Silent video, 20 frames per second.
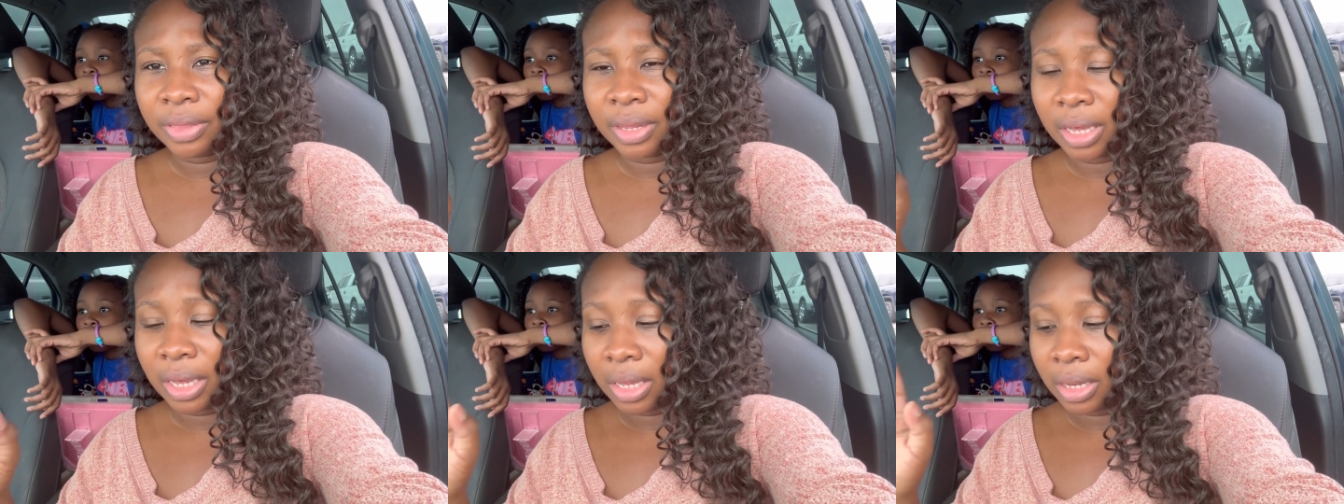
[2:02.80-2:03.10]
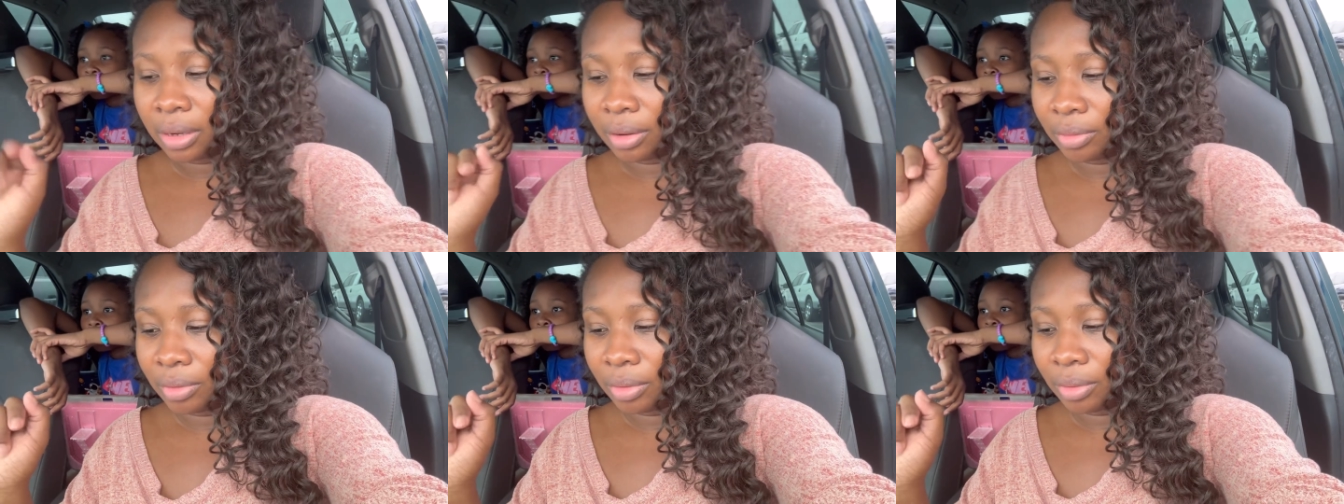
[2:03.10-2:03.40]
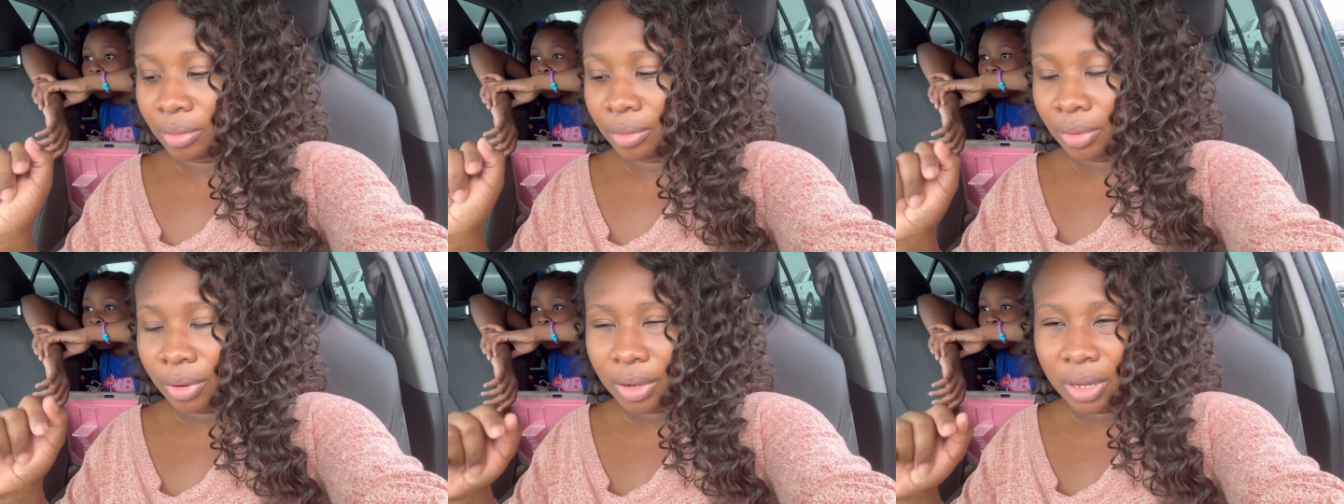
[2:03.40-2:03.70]
then
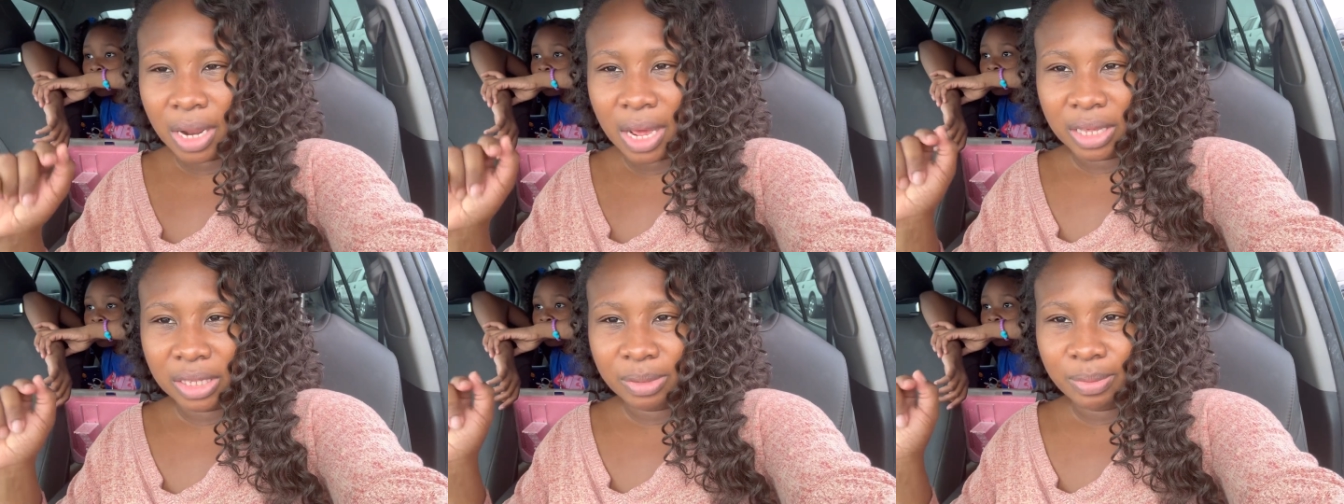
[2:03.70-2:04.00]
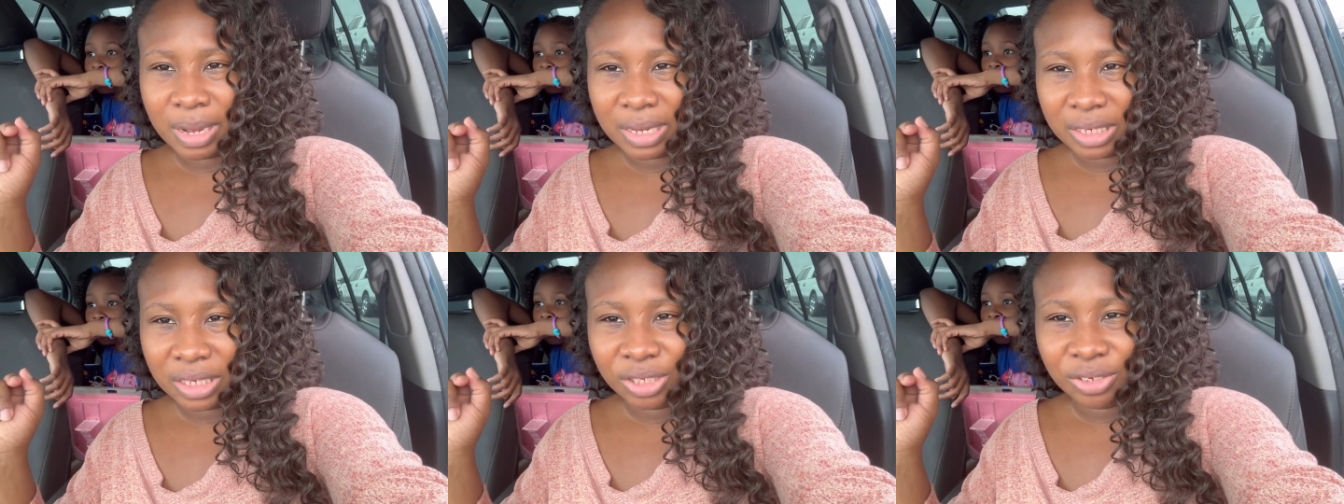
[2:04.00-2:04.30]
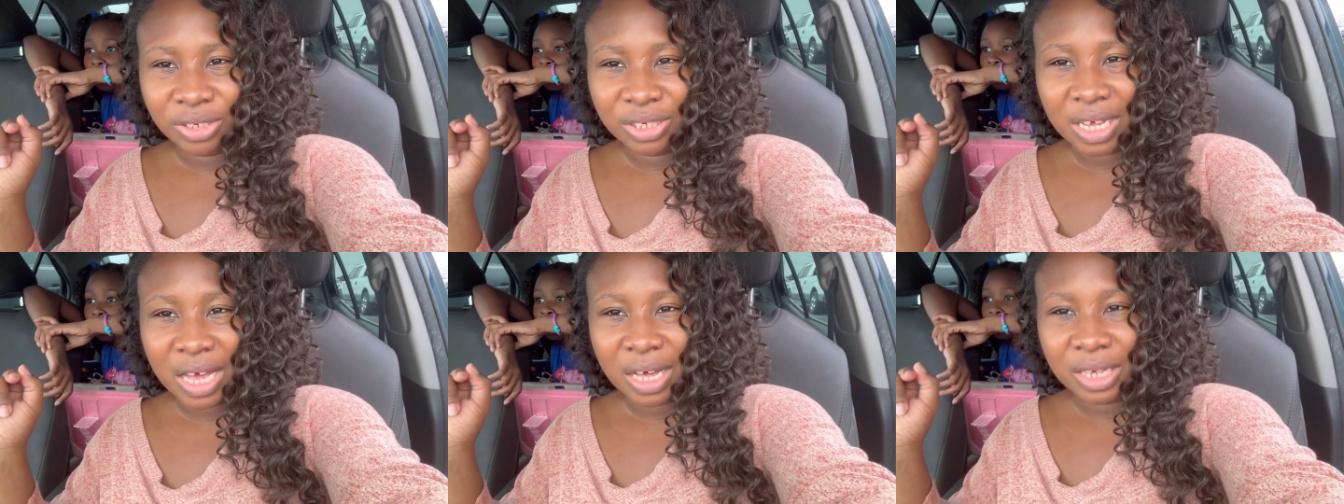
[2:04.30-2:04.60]
we're gonna head to my
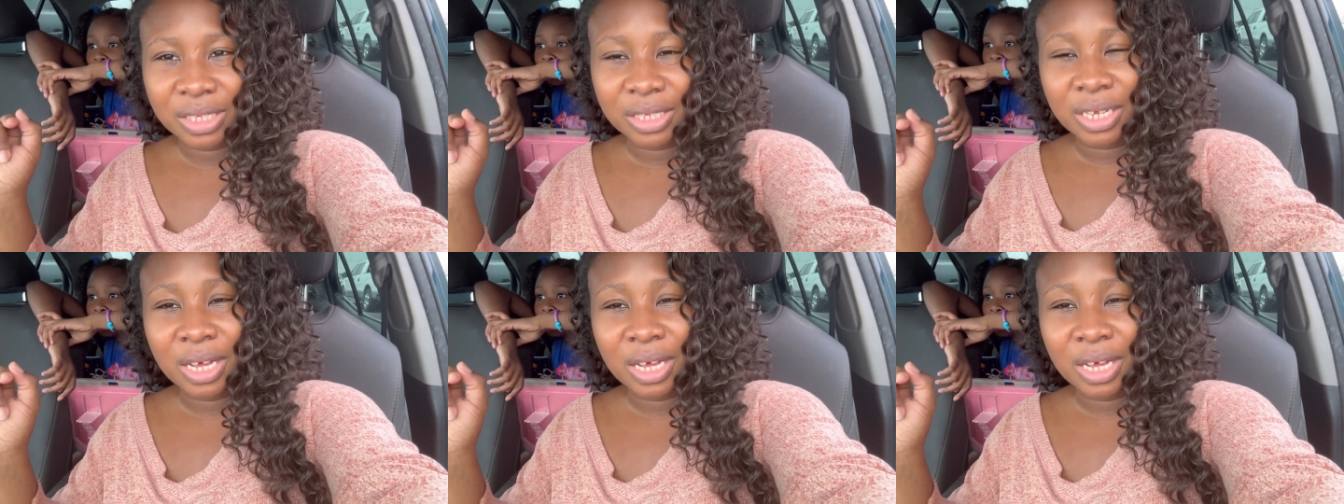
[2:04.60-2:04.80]
sister's house.